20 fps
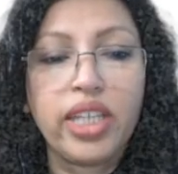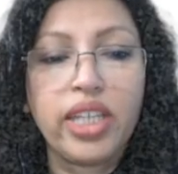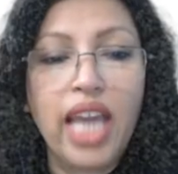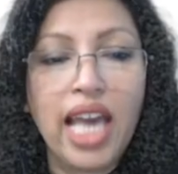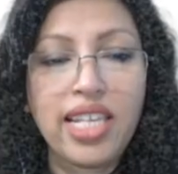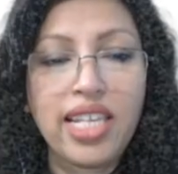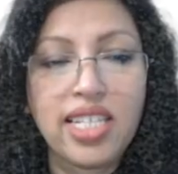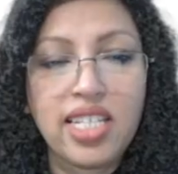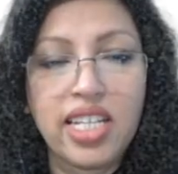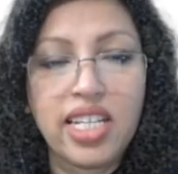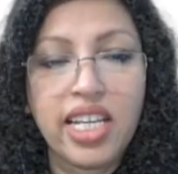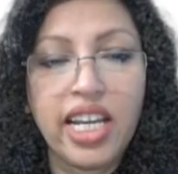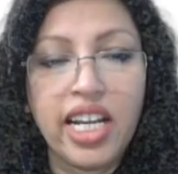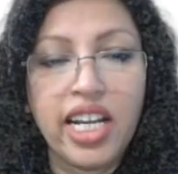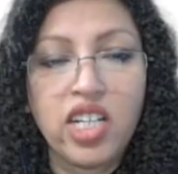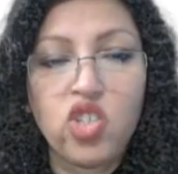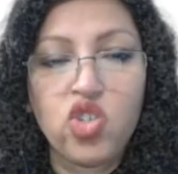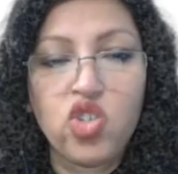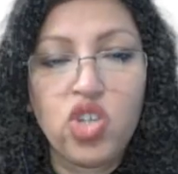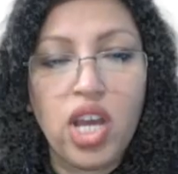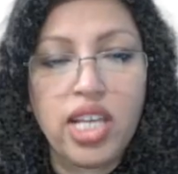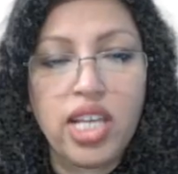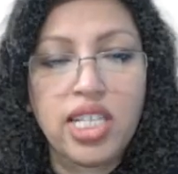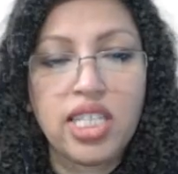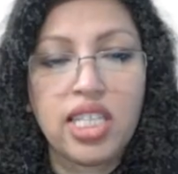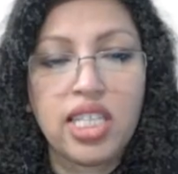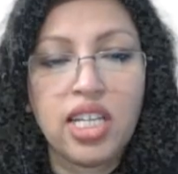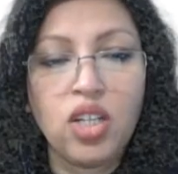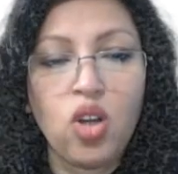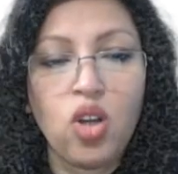castigate
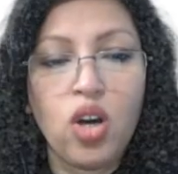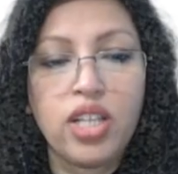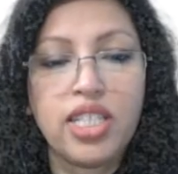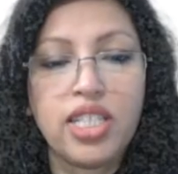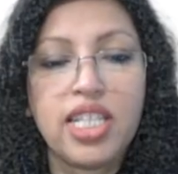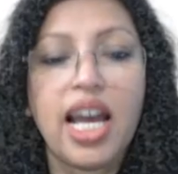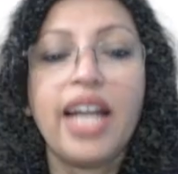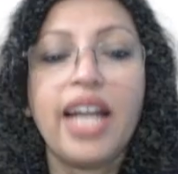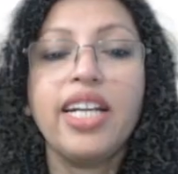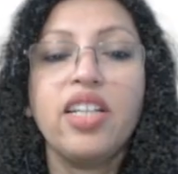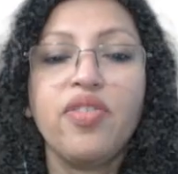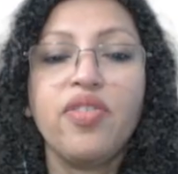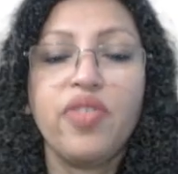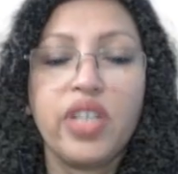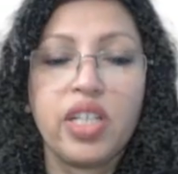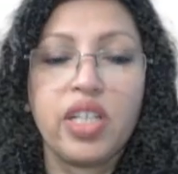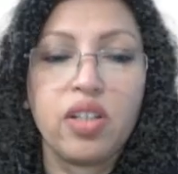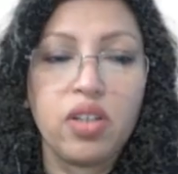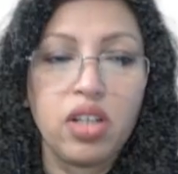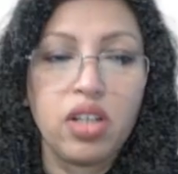just the non-scientific